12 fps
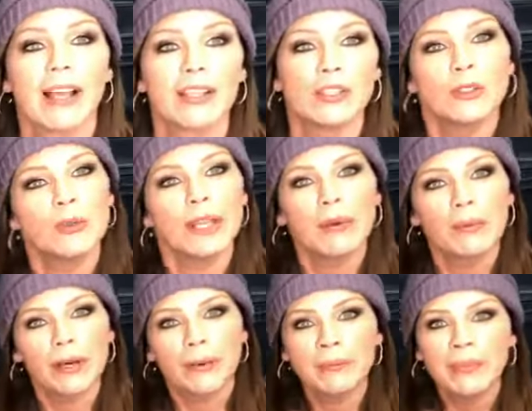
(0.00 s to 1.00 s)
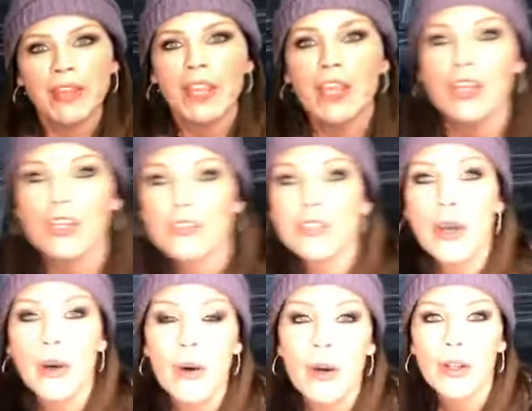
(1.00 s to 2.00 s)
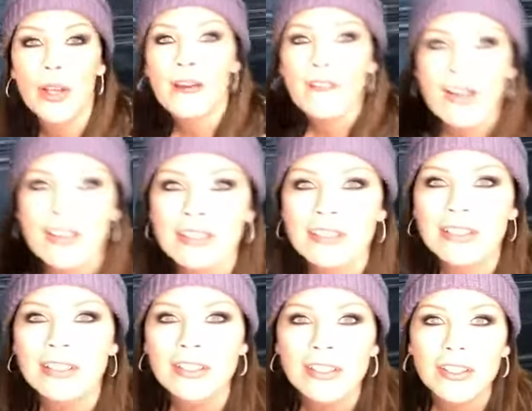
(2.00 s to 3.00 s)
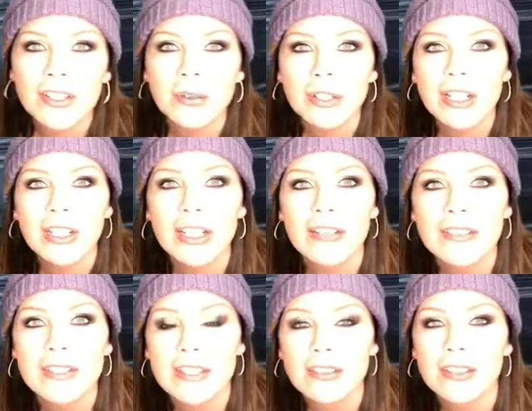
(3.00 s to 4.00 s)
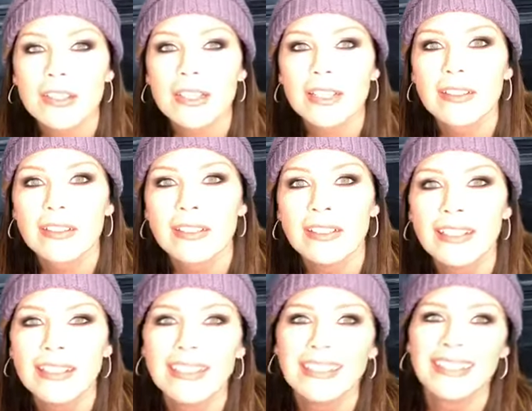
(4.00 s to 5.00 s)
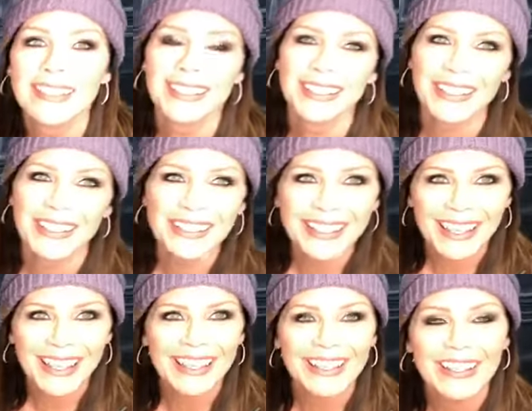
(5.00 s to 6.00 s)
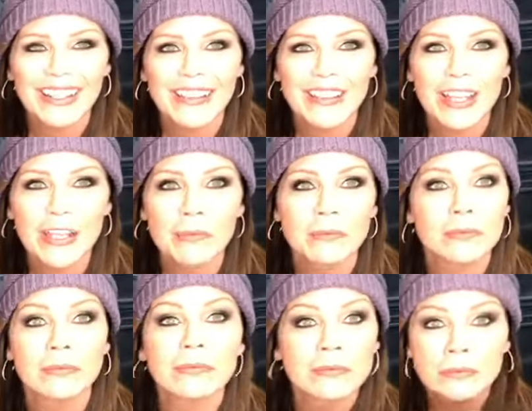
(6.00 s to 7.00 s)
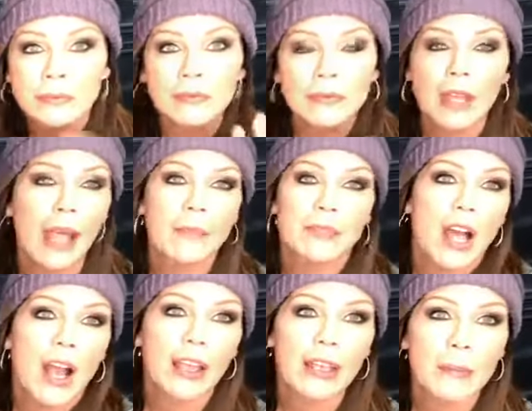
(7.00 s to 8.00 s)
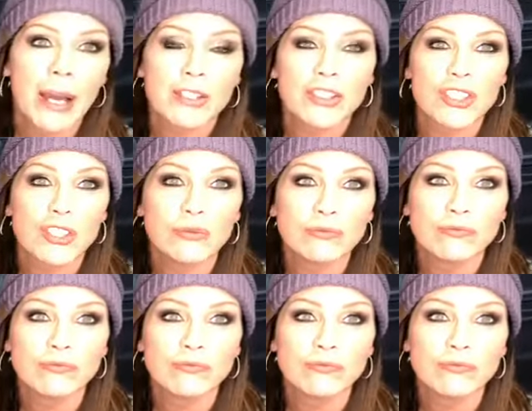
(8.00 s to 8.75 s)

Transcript: I can do what I want. So you have all this, you're at work and you have the sound turned down. You can't hear anything. I'm talking about you.